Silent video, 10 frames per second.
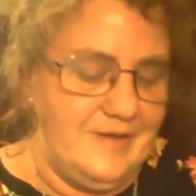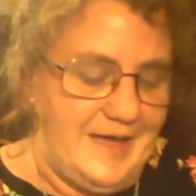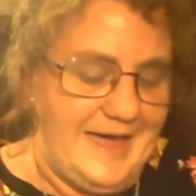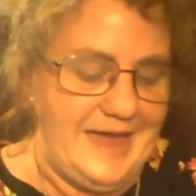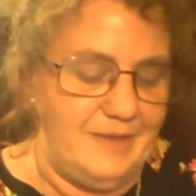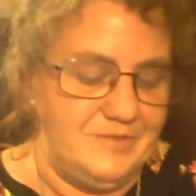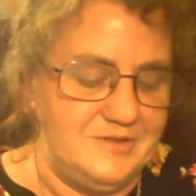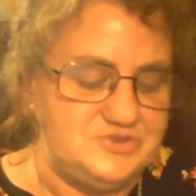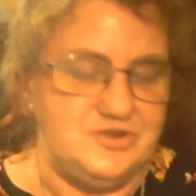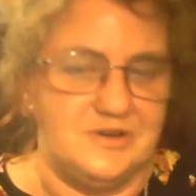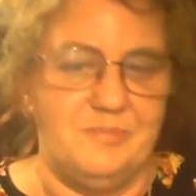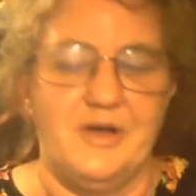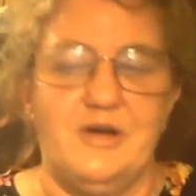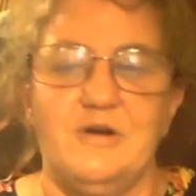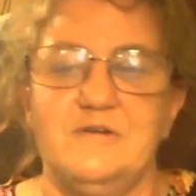I had them in the trunk of my
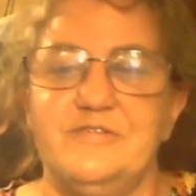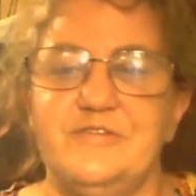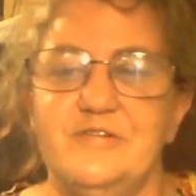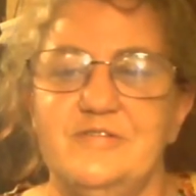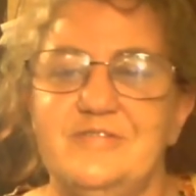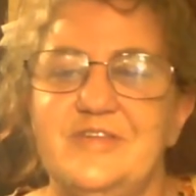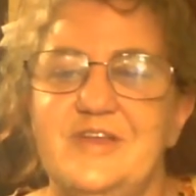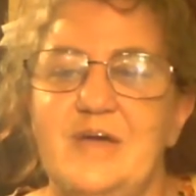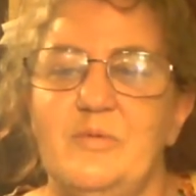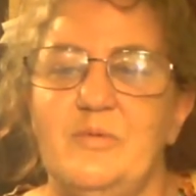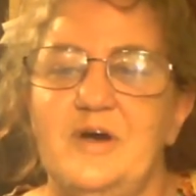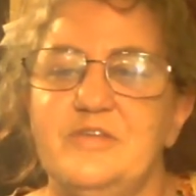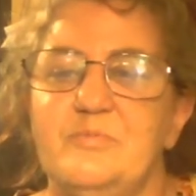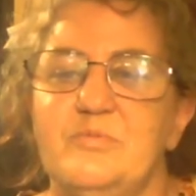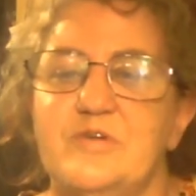car until tonight when my
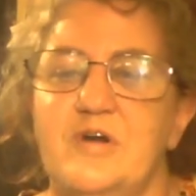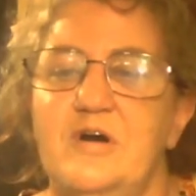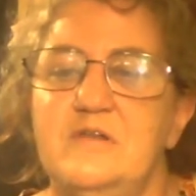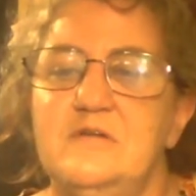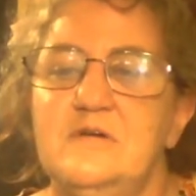husband was gone.